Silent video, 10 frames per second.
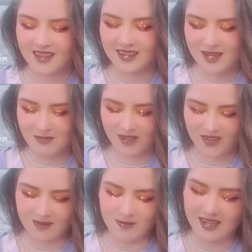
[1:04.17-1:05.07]
libra
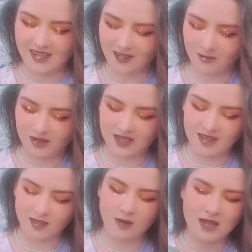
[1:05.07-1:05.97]
gemini and
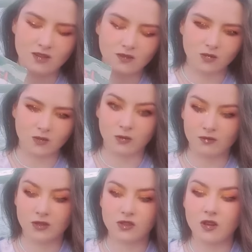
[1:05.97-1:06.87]
aquarius page of swords
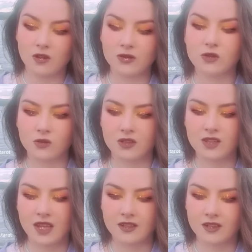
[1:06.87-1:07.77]
reverse all swords
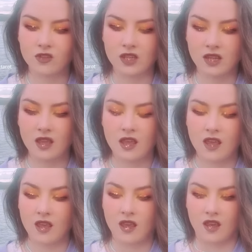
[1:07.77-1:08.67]
energy
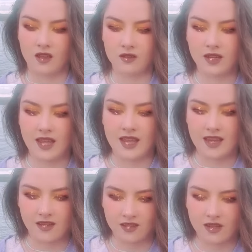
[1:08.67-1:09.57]

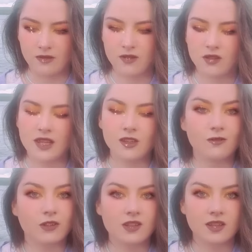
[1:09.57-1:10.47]
okay so i feel like
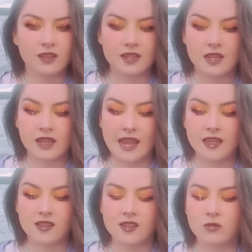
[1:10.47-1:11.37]
you've recently
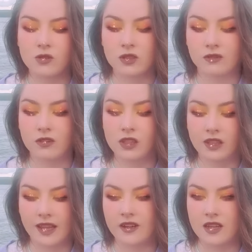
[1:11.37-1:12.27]
gained some sort of
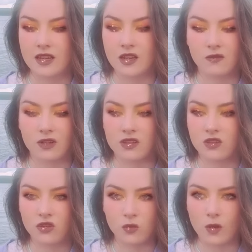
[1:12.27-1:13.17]
clarity over a
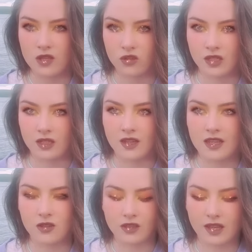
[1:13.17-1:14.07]
situation
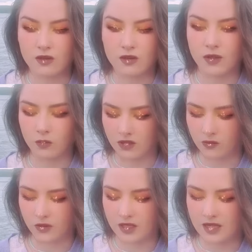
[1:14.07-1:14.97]
in your life that was
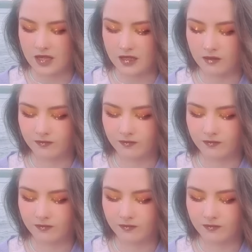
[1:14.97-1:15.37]
really